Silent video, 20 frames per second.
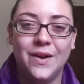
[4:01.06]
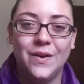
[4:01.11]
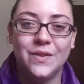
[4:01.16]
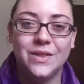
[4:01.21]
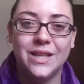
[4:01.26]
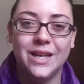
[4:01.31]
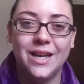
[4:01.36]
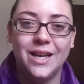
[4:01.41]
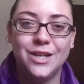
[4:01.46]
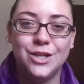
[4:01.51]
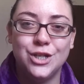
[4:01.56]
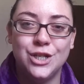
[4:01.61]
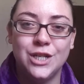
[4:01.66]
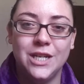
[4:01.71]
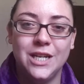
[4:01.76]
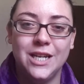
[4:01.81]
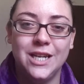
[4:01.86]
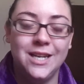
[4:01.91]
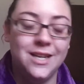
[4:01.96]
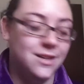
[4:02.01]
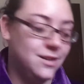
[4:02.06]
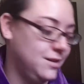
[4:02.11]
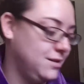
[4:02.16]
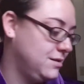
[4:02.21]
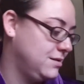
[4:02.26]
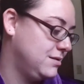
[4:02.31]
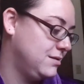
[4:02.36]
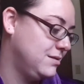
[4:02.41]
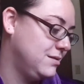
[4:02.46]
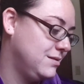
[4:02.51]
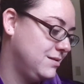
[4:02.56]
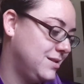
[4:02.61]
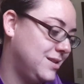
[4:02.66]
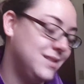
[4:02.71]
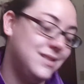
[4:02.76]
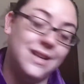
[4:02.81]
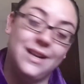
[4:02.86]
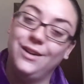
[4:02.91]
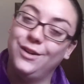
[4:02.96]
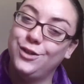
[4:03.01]
out that she
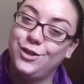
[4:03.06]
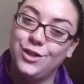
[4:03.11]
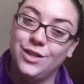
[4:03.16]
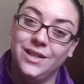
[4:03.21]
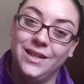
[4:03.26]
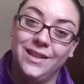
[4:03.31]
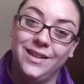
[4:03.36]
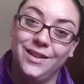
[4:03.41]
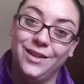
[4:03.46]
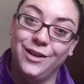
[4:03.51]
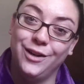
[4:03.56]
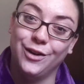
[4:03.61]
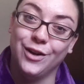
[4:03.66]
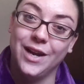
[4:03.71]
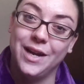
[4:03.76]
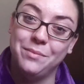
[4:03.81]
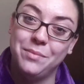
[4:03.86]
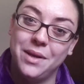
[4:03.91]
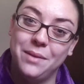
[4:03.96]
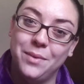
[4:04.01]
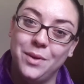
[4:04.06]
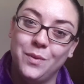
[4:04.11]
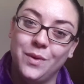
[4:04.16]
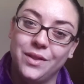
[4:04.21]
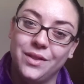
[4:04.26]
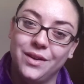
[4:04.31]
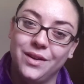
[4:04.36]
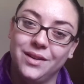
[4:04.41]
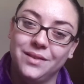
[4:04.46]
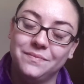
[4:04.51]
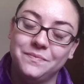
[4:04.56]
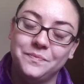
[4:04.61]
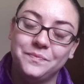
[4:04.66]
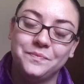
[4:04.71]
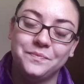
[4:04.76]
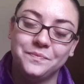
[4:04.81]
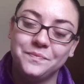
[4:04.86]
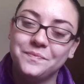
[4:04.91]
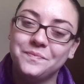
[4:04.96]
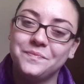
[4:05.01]
decided she needed a grandbaby with her.
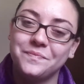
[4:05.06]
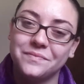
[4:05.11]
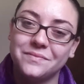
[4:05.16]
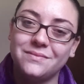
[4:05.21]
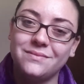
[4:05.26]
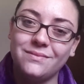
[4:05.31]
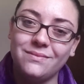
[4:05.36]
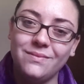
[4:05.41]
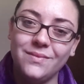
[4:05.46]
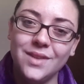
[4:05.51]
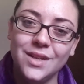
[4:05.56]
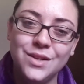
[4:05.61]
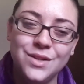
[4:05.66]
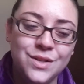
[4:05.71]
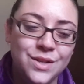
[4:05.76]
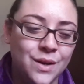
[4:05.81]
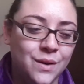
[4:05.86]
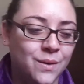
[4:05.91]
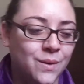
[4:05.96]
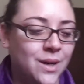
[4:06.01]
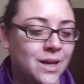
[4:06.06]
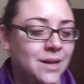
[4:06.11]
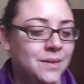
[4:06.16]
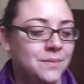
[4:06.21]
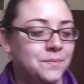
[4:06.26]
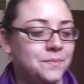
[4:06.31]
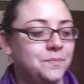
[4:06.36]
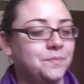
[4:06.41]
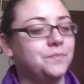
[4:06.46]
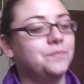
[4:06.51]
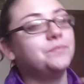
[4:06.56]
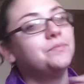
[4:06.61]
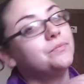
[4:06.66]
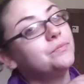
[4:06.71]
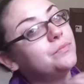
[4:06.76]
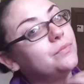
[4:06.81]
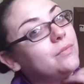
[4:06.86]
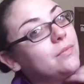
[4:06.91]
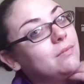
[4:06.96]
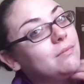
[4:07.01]
So
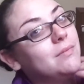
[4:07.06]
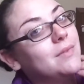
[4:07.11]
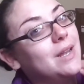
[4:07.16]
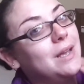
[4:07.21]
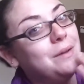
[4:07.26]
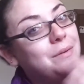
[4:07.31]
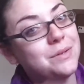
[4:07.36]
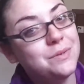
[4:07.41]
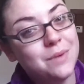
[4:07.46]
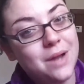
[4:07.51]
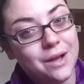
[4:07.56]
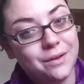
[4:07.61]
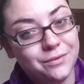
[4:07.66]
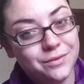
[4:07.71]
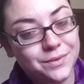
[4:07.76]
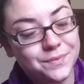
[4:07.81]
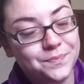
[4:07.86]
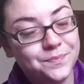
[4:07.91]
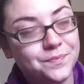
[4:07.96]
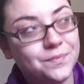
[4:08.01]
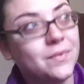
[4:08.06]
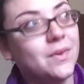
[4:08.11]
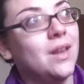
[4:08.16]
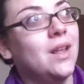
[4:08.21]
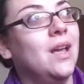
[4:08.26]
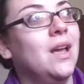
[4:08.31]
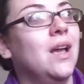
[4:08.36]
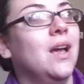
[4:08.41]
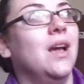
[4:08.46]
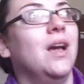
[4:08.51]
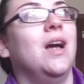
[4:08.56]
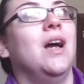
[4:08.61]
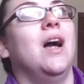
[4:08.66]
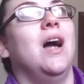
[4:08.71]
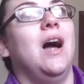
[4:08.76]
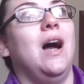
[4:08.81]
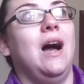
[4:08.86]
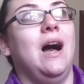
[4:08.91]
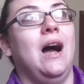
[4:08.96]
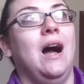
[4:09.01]
it was rough.
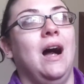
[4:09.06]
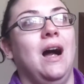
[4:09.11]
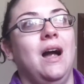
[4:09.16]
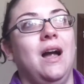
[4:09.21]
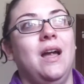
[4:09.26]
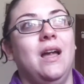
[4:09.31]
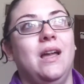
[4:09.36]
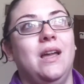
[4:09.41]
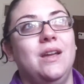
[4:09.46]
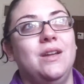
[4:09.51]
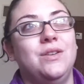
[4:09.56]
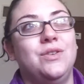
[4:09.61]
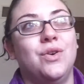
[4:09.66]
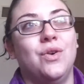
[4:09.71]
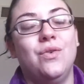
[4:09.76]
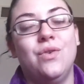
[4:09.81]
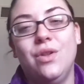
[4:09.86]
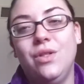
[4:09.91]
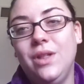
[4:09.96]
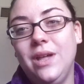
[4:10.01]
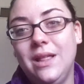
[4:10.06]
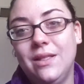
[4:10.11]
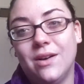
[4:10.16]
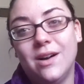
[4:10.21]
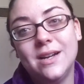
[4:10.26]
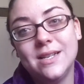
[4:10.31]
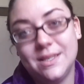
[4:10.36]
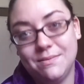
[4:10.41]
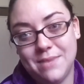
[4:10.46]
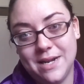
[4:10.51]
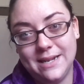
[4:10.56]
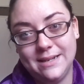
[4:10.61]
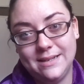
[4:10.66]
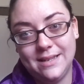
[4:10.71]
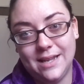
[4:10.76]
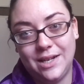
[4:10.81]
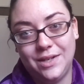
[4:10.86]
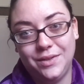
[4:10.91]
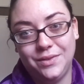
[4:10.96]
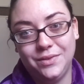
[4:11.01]
I totally lost
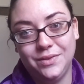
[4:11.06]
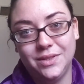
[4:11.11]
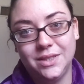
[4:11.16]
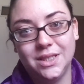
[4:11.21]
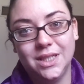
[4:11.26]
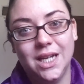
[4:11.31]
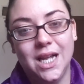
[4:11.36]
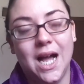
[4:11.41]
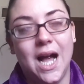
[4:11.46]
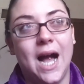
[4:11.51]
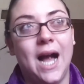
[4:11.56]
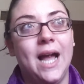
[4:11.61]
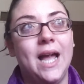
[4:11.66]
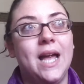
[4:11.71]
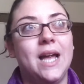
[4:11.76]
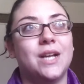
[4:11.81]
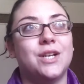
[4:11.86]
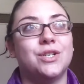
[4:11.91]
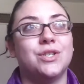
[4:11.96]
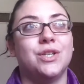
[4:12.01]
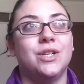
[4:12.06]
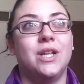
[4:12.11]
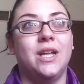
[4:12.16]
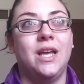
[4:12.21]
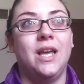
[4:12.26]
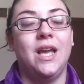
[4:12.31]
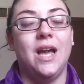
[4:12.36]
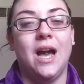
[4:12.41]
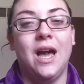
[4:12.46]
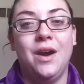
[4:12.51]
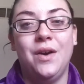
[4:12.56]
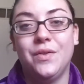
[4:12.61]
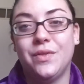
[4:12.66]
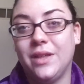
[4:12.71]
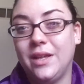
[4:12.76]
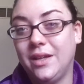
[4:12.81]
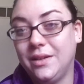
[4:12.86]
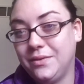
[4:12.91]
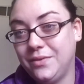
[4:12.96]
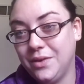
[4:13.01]
myself. I don't
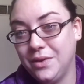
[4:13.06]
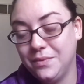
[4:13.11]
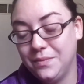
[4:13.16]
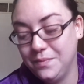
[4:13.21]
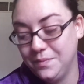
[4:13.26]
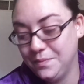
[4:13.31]
think if